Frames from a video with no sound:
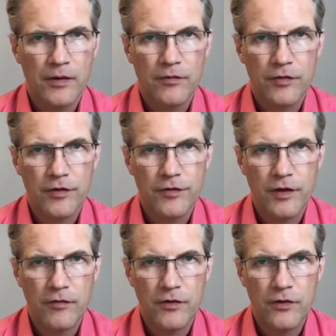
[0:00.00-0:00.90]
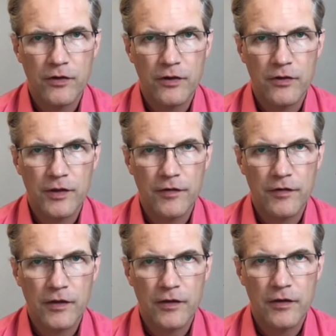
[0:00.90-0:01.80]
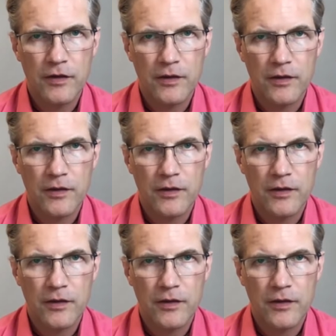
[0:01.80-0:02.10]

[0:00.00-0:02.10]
Ska se, vi tar 130.